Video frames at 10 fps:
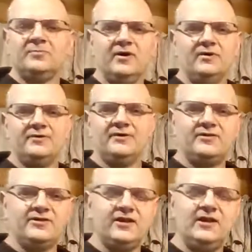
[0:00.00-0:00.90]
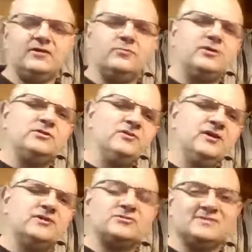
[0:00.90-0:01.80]
But you'd think when you
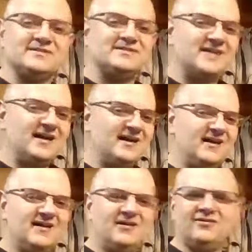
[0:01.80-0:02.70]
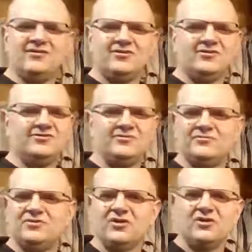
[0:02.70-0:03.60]
hit some sand or
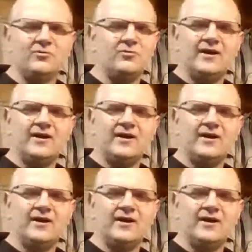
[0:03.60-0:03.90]
some dirt,